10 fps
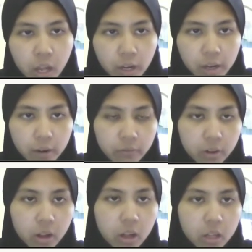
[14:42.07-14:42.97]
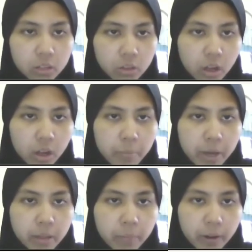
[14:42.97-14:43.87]
Therefore, to
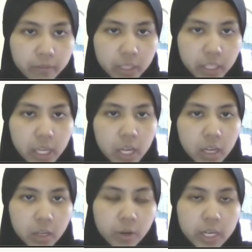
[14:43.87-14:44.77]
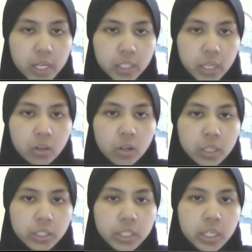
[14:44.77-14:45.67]
combat poverty requires
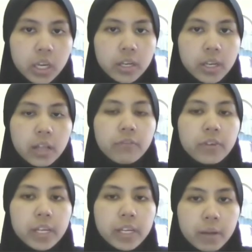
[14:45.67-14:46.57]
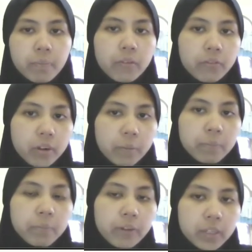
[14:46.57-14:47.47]
acknowledging that freedom
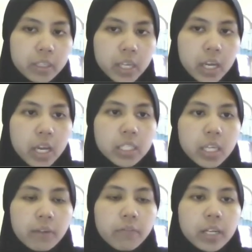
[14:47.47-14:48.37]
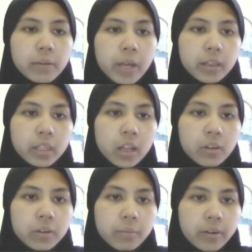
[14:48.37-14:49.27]
from poverty is a fundamental
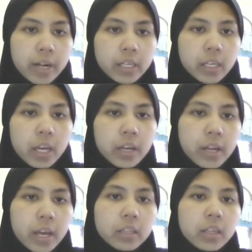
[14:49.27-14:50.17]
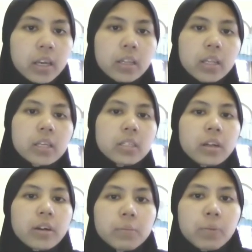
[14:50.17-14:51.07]
human right and that it is the
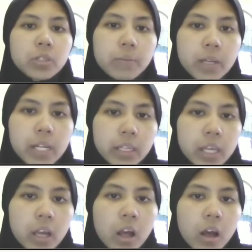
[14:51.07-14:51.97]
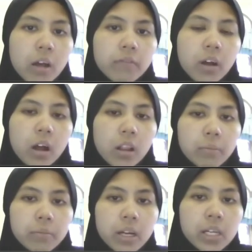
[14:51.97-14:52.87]
responsibility of all
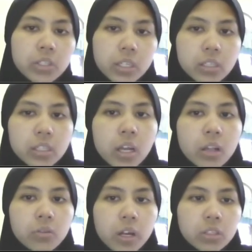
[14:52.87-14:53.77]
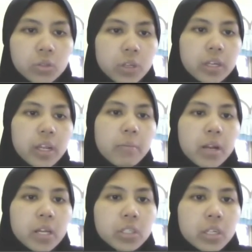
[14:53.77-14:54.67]
Malaysians to ensure that
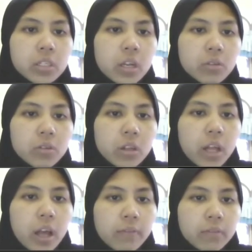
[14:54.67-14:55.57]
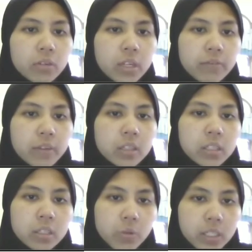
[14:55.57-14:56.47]
Malaysians do not have to live in
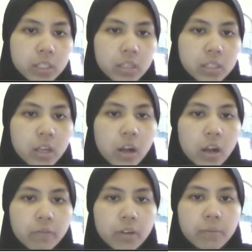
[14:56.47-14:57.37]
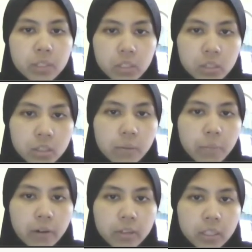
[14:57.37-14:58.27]
situations of absolute
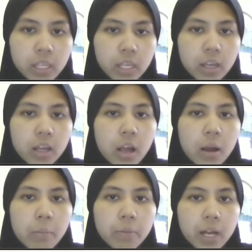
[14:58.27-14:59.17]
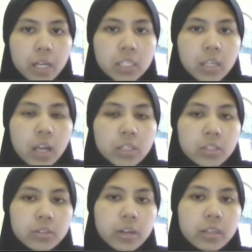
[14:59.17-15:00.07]
poverty. Plus,
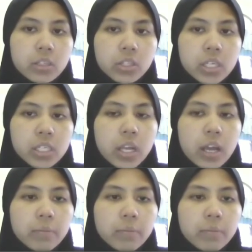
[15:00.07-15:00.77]
strategies and